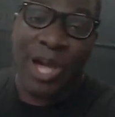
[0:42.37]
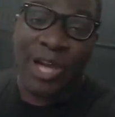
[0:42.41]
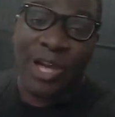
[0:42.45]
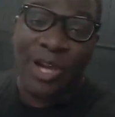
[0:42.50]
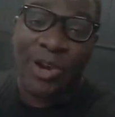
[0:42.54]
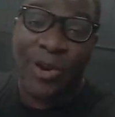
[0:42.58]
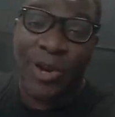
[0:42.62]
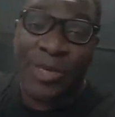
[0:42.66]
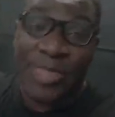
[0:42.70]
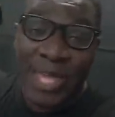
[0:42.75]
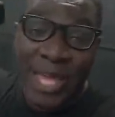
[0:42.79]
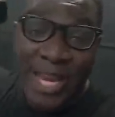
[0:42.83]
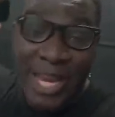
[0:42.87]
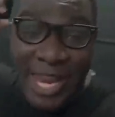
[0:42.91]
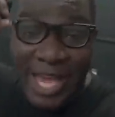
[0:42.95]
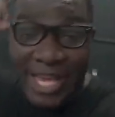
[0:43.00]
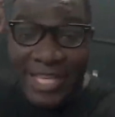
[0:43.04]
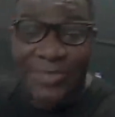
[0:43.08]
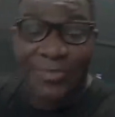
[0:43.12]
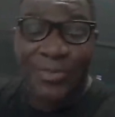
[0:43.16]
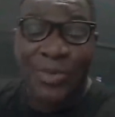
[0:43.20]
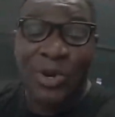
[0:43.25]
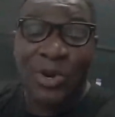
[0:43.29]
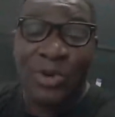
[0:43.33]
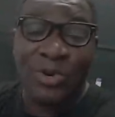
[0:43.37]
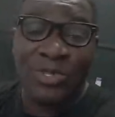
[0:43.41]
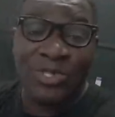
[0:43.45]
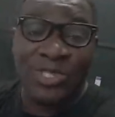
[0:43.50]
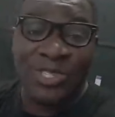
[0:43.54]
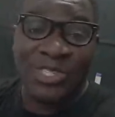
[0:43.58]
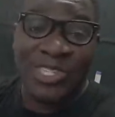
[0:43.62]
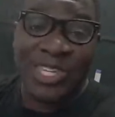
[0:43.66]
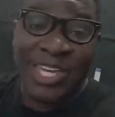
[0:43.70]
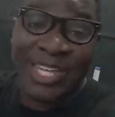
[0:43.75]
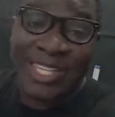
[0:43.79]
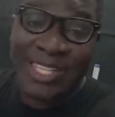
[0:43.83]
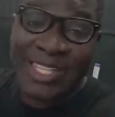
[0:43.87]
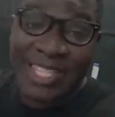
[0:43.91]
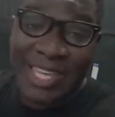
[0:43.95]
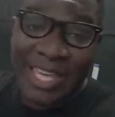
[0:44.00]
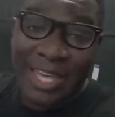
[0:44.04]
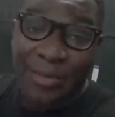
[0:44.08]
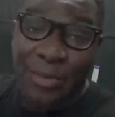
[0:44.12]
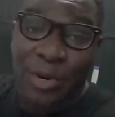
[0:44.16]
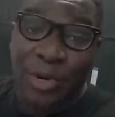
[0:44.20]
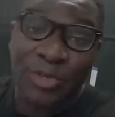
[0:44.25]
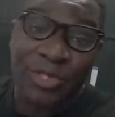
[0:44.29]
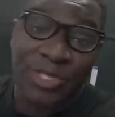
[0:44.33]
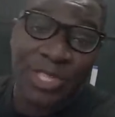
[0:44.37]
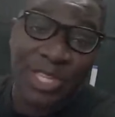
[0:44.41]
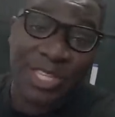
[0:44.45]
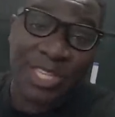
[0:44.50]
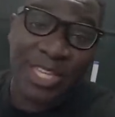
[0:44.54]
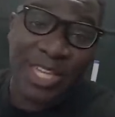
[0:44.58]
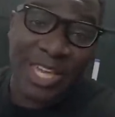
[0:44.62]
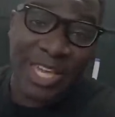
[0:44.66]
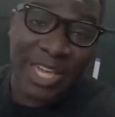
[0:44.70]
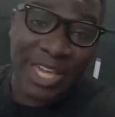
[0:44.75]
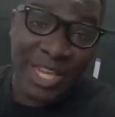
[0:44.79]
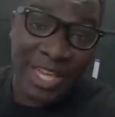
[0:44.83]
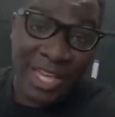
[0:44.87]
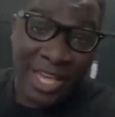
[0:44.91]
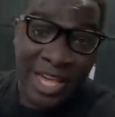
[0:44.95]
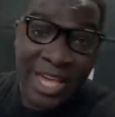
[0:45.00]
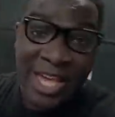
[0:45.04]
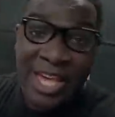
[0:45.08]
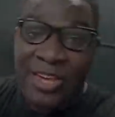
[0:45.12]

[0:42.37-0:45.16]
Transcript: and go on their last post to say DMO sent you here.